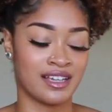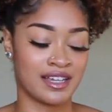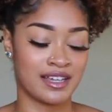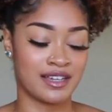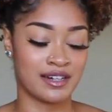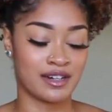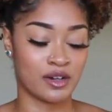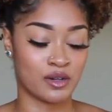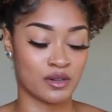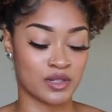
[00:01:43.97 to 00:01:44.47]

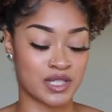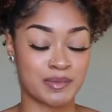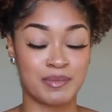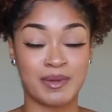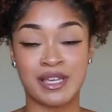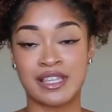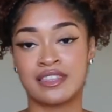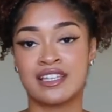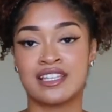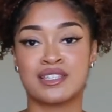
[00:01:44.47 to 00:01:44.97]
you know,
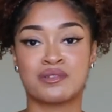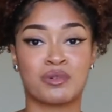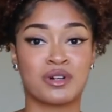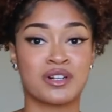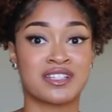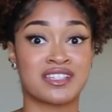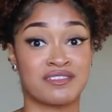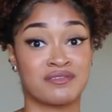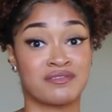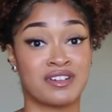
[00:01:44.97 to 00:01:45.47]
speak these
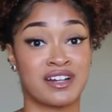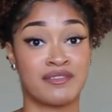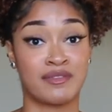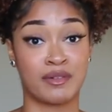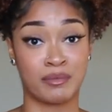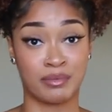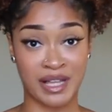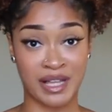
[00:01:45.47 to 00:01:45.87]
words in front of a